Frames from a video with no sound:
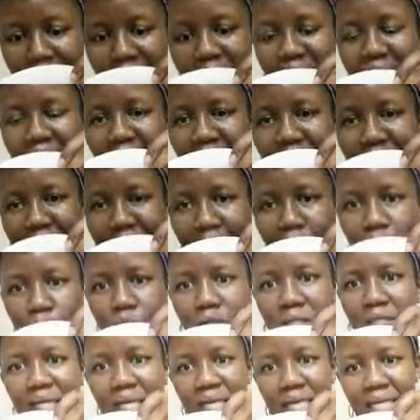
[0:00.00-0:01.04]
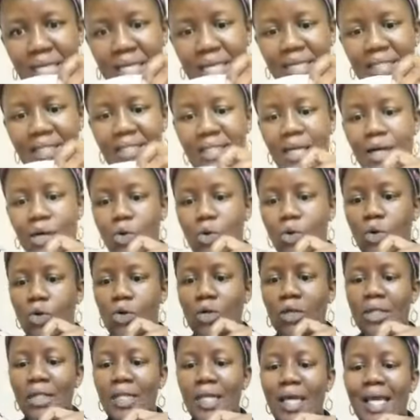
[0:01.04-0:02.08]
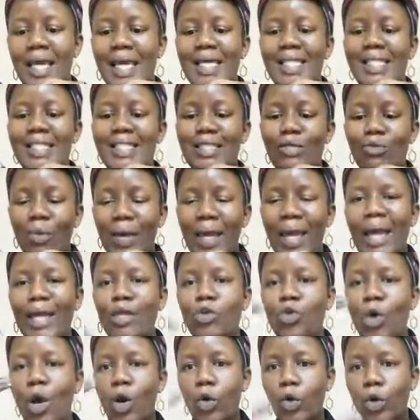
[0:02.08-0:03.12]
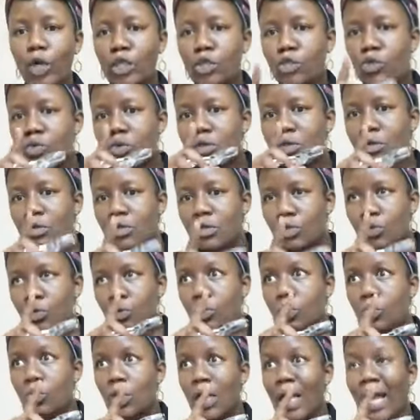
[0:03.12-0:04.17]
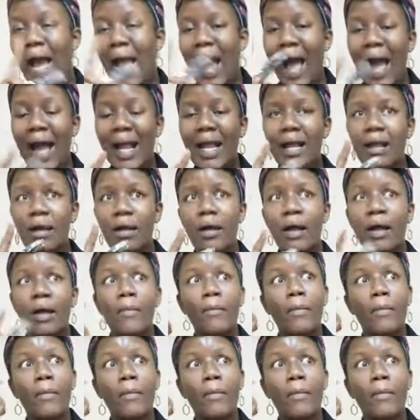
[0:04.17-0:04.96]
have cut out the inner circle, where you are going to hang,